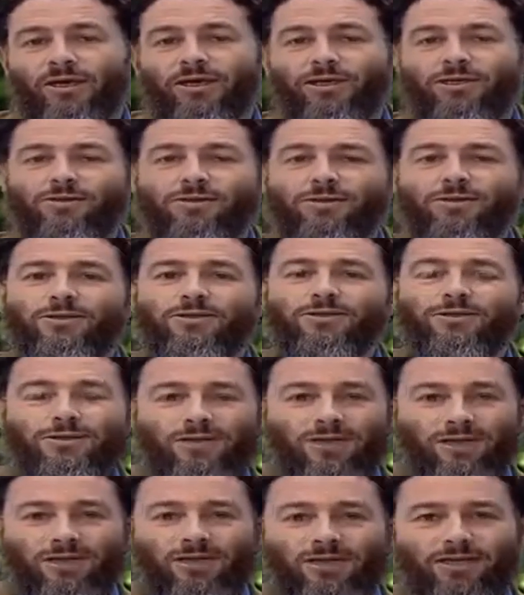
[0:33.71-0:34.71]
and
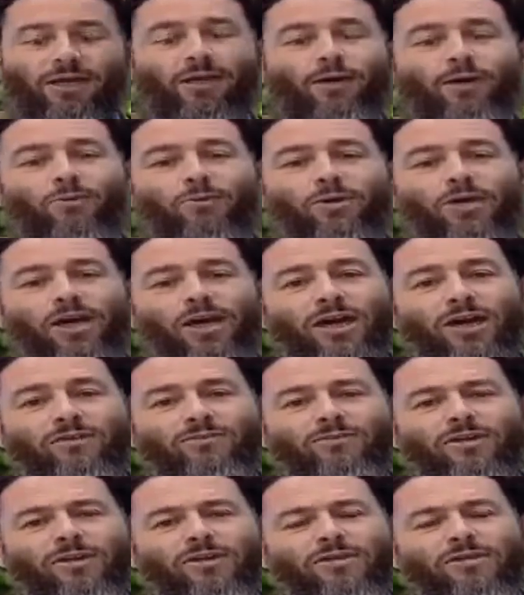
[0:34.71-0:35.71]
today we
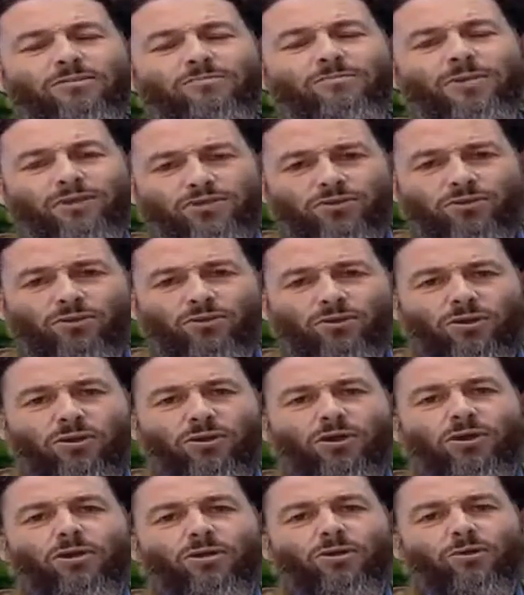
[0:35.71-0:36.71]
have a
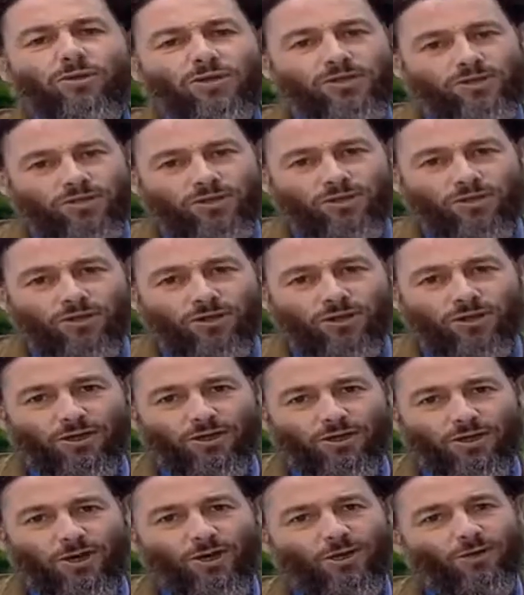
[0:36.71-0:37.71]
special
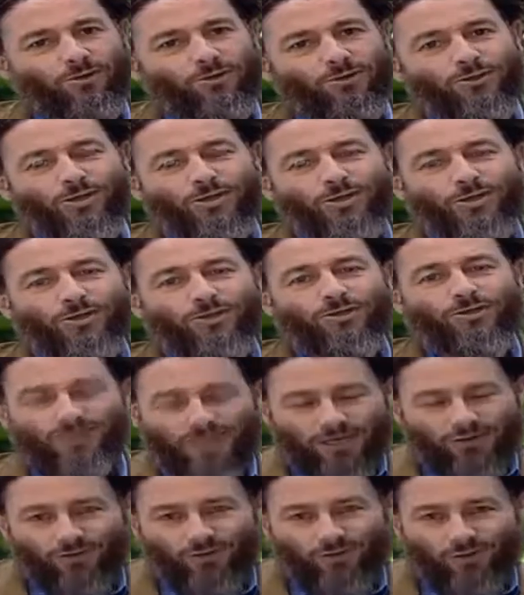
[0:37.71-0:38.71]
question and answer
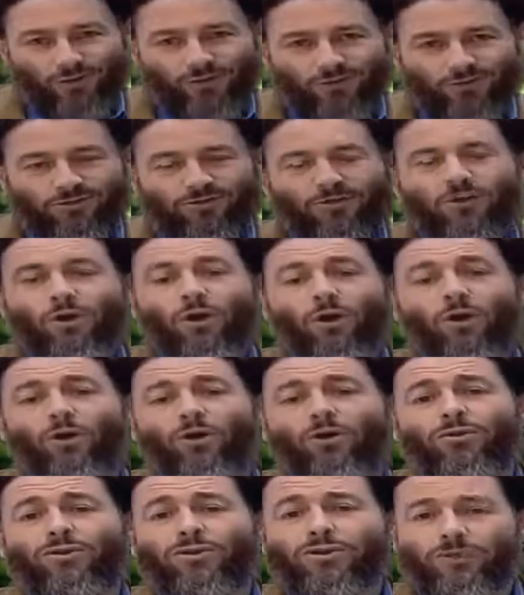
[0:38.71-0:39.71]
session
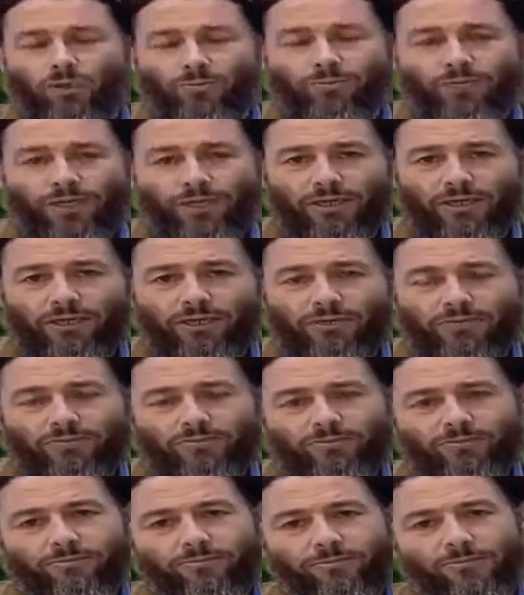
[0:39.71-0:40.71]
on the topic,
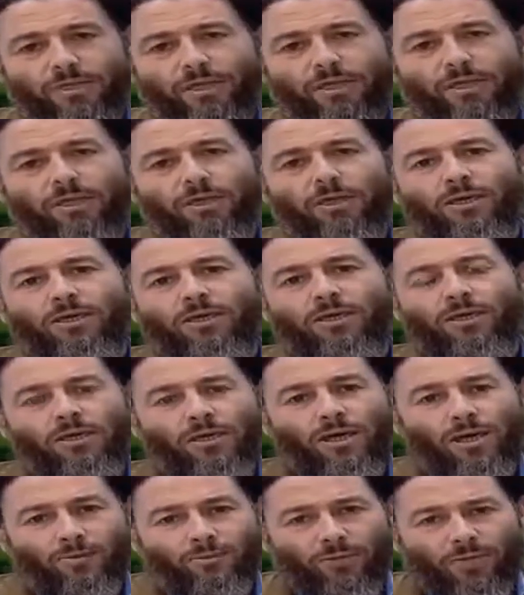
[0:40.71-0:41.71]

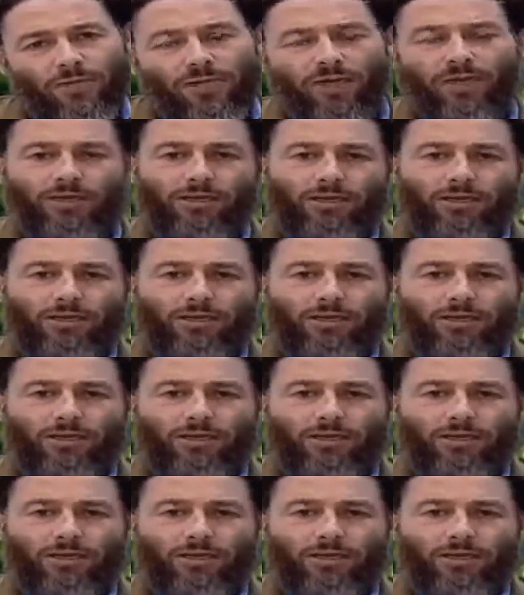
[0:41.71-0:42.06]
Qiyam